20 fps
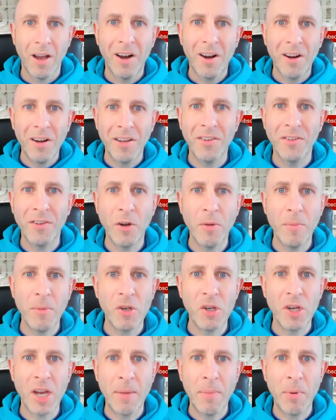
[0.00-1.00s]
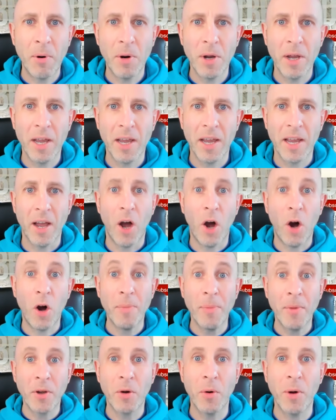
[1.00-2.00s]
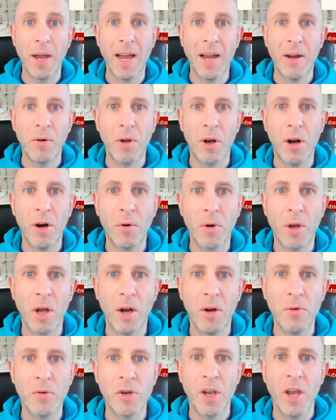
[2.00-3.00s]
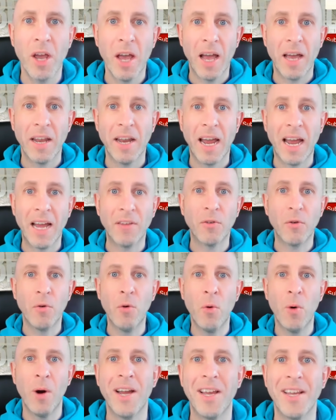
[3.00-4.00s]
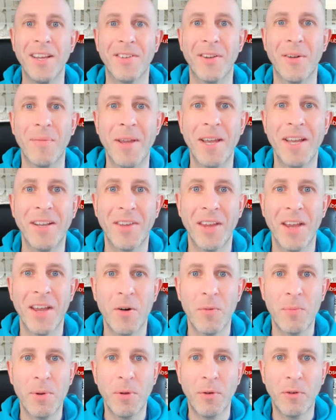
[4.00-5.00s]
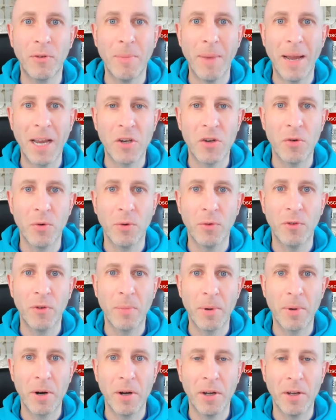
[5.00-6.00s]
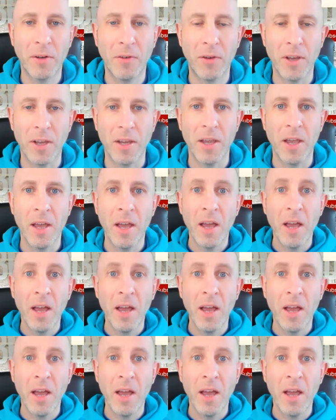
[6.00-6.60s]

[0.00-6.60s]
Hi, Simon Chappell here. I'm the Quit Alcohol Coach, and as always, I'm here to help you smash your sobriety.